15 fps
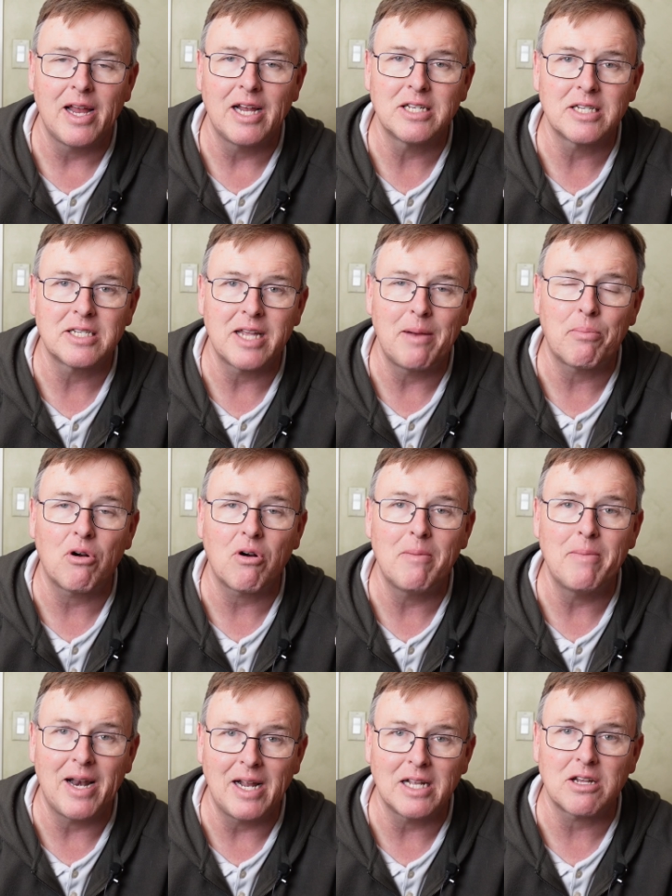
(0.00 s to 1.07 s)
is the same
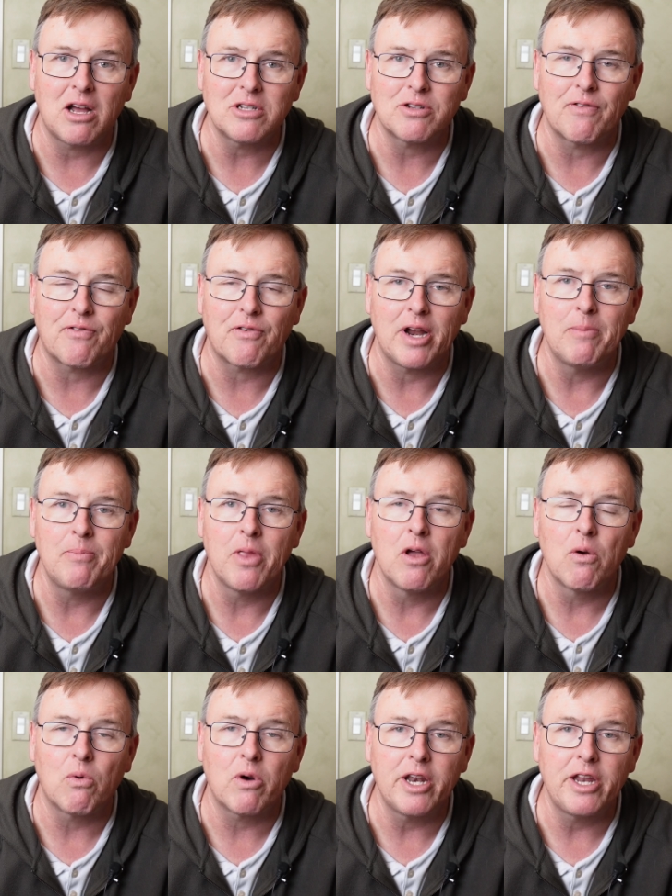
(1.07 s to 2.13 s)
program, and it's also free.
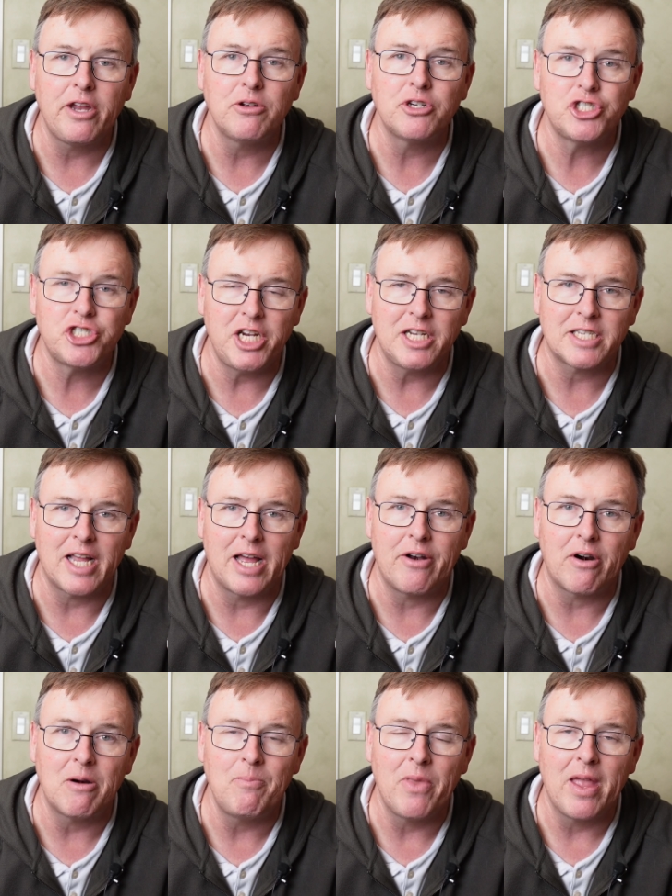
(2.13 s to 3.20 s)
We're going to use
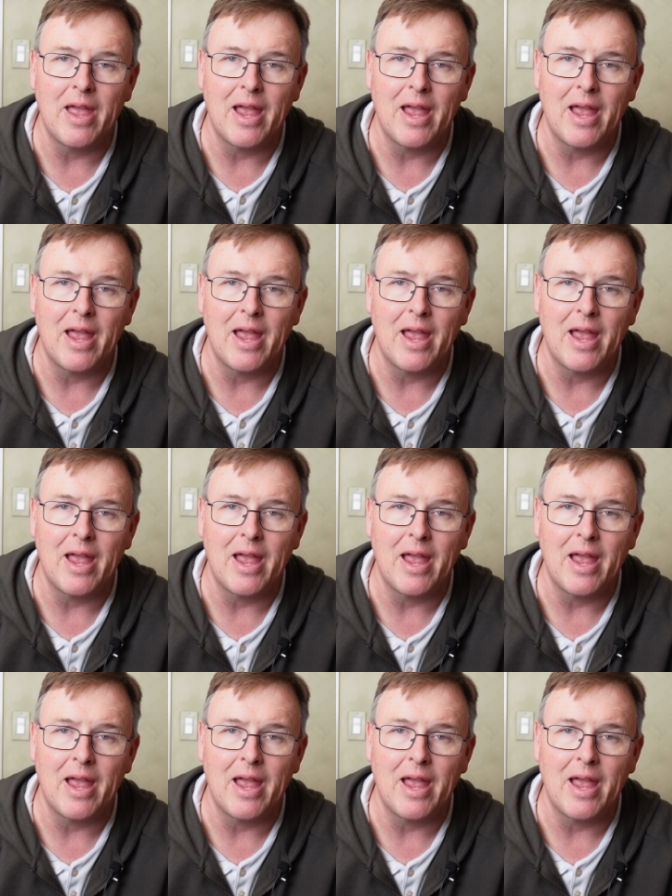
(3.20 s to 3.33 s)
GSender.